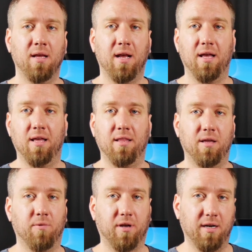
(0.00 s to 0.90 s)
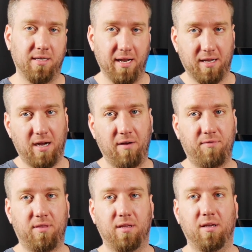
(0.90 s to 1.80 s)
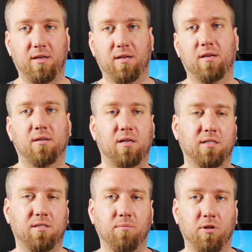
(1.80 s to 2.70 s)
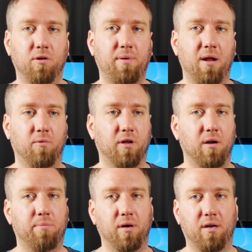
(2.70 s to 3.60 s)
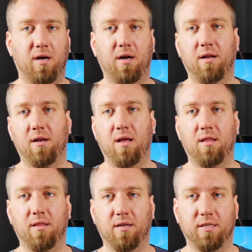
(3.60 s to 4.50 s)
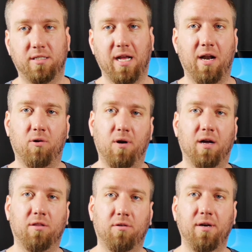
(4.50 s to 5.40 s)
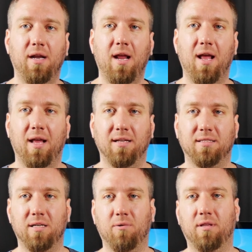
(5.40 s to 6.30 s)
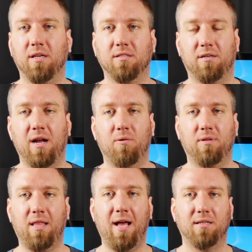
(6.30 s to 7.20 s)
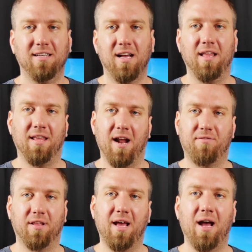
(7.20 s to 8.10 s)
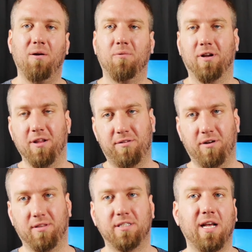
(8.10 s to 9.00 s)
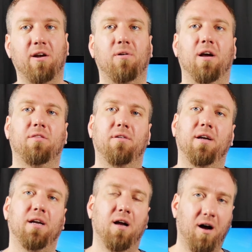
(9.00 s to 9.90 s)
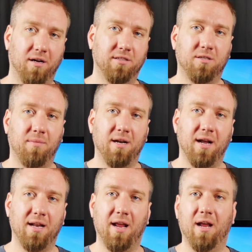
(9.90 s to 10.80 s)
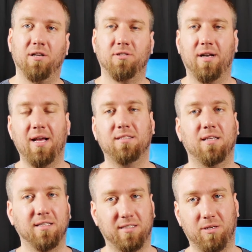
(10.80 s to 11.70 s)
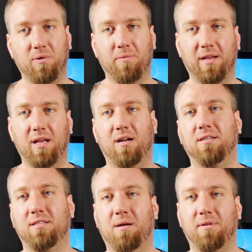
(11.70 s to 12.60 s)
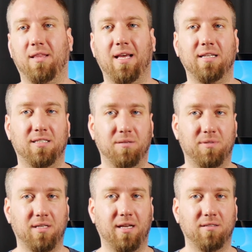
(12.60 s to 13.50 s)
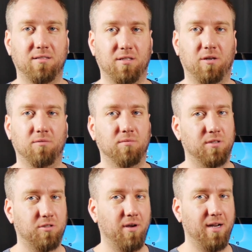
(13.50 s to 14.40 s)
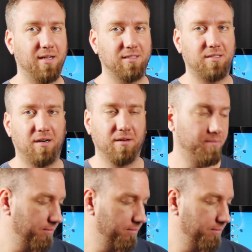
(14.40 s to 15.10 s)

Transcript: And then we're going to take off the custom loop and we're going to put on the Shadow Rock 3 and see where things are at with that. And then after that, we're going to throw the Shadow Rock 3 onto my 9800X and see what we get on top of that chipset. So let's go ahead and get started.